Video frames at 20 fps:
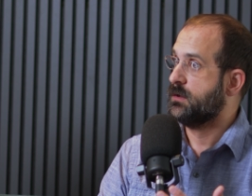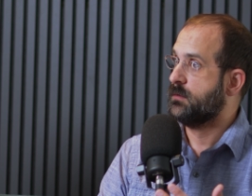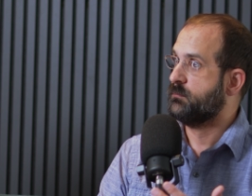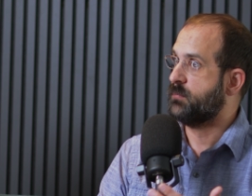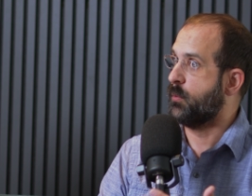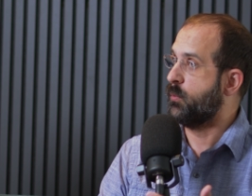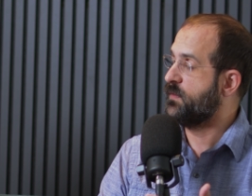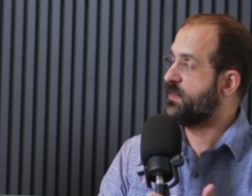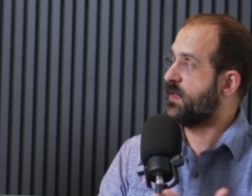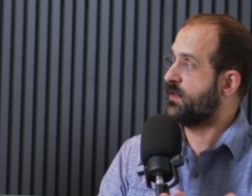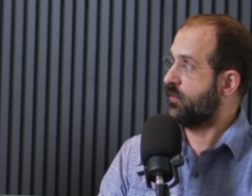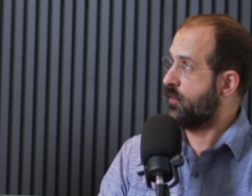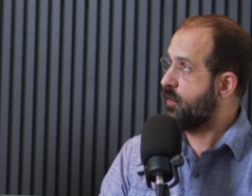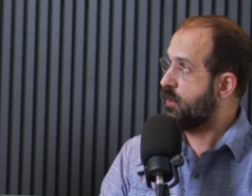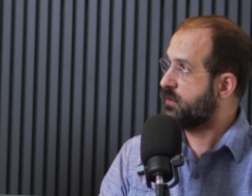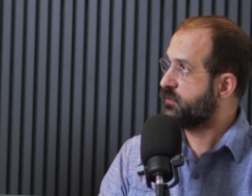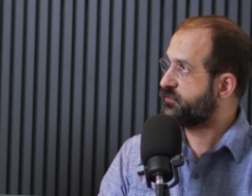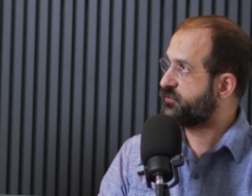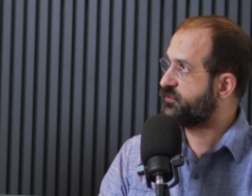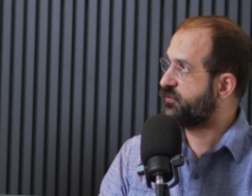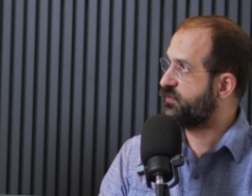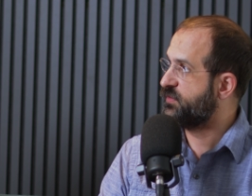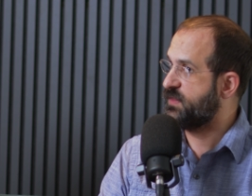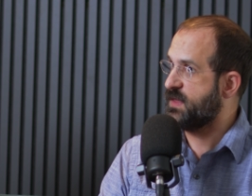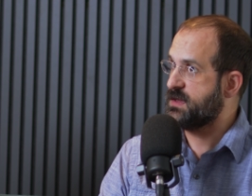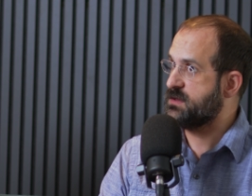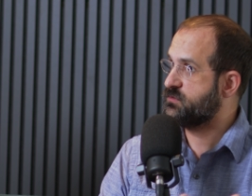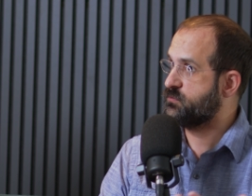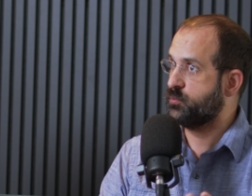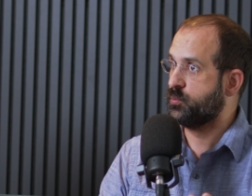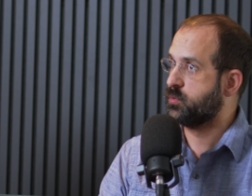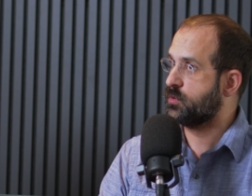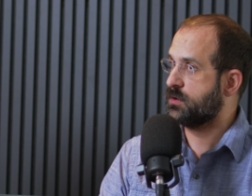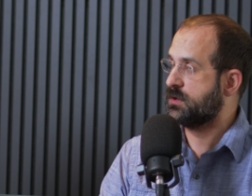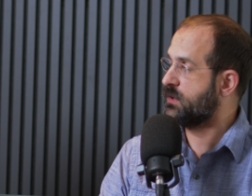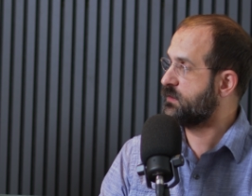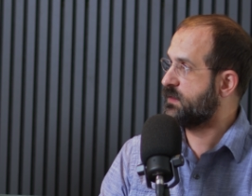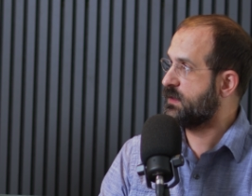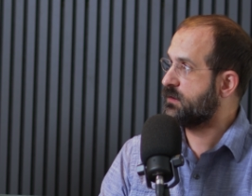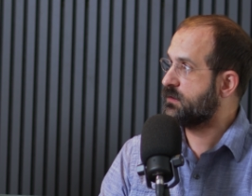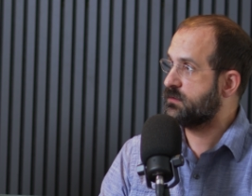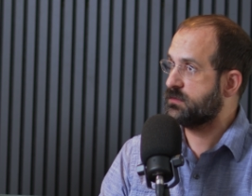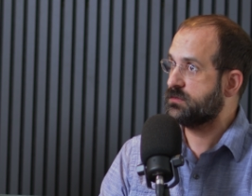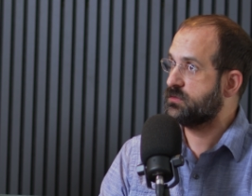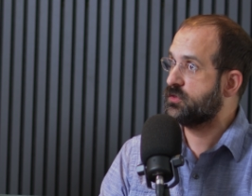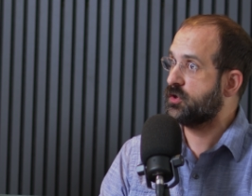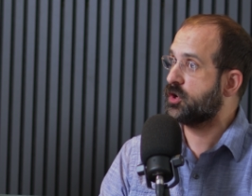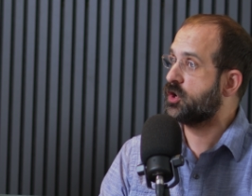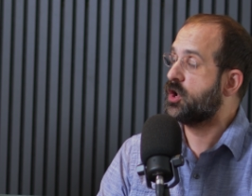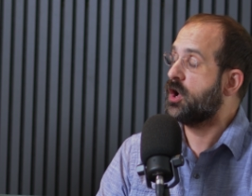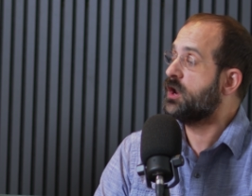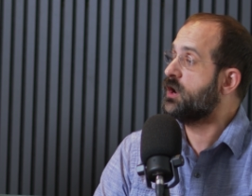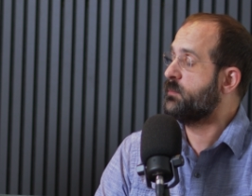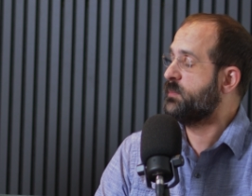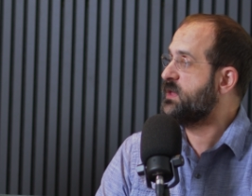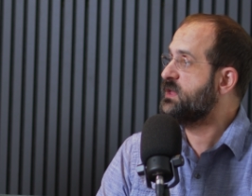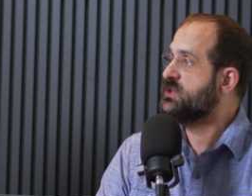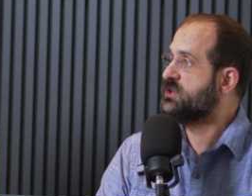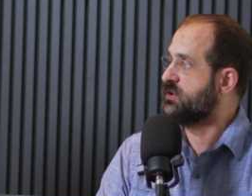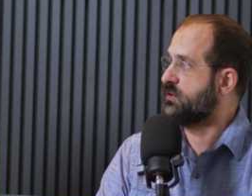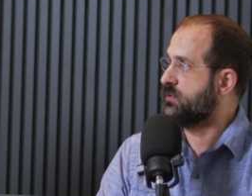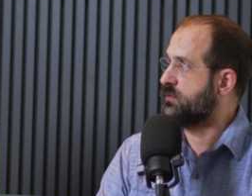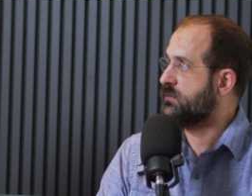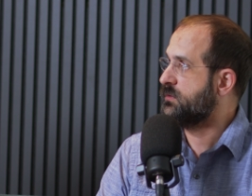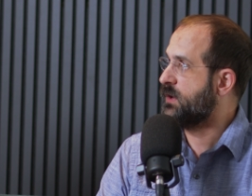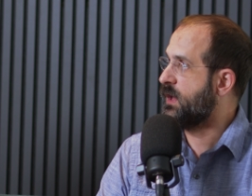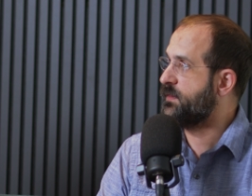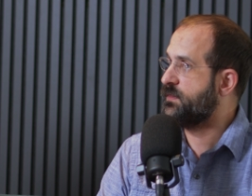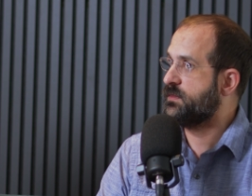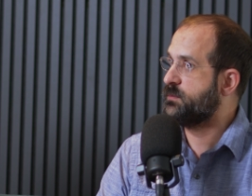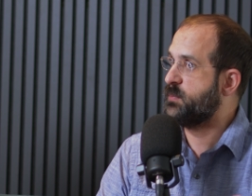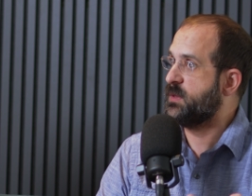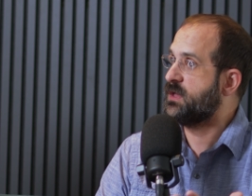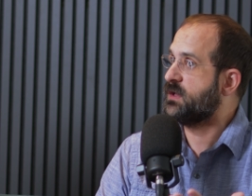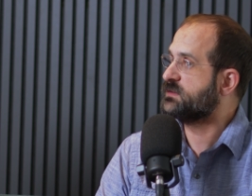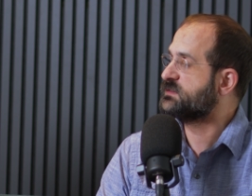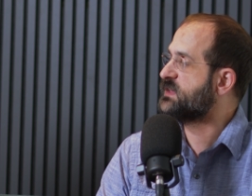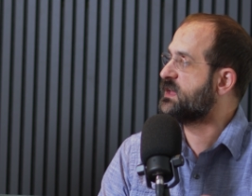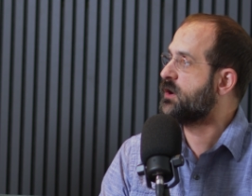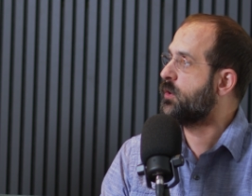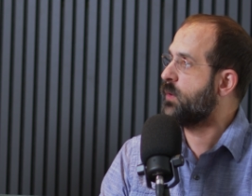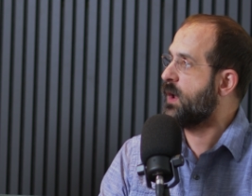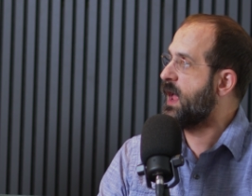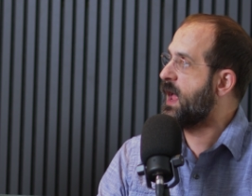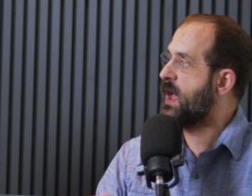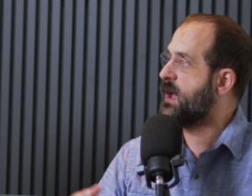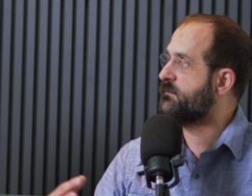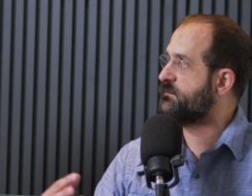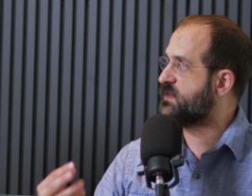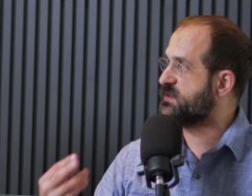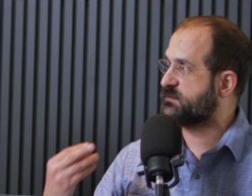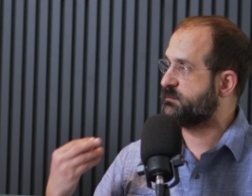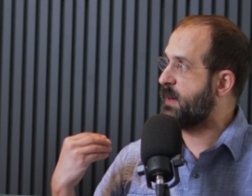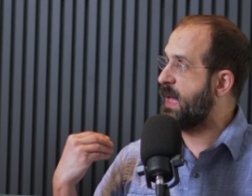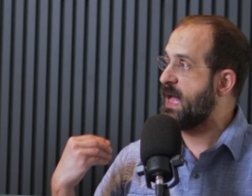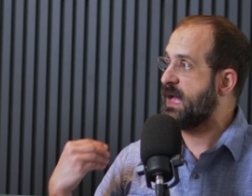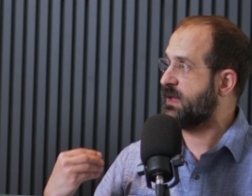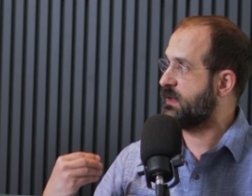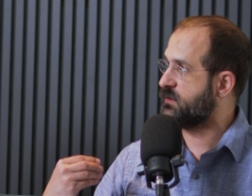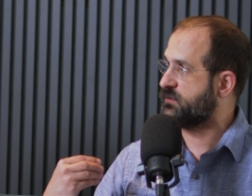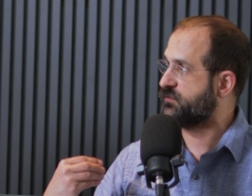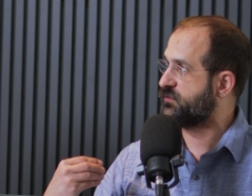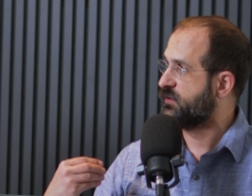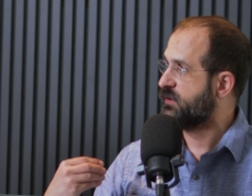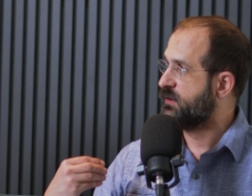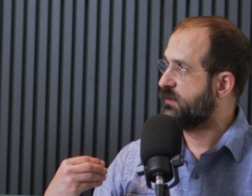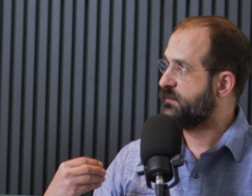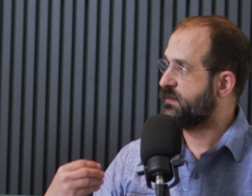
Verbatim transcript: but when they launched they were they're they're gonna beat you and because they don't have this baggage